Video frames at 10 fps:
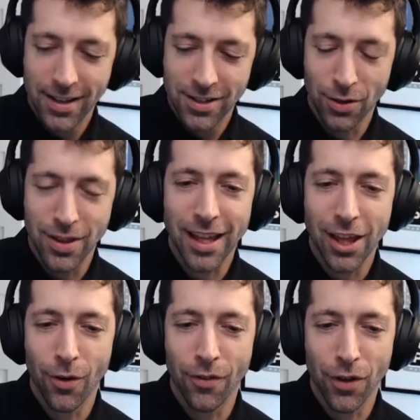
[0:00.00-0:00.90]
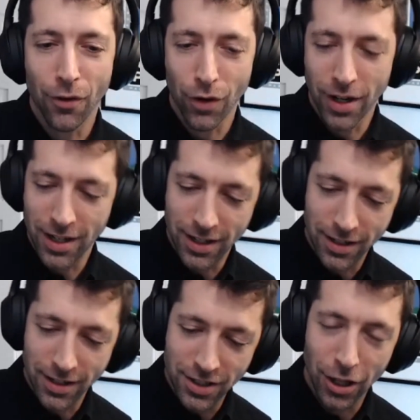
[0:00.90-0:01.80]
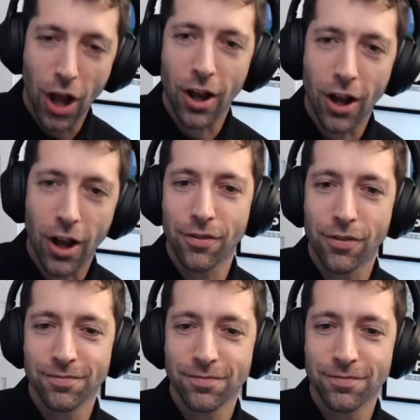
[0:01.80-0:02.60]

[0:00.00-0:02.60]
So thank you, and feel free to log off.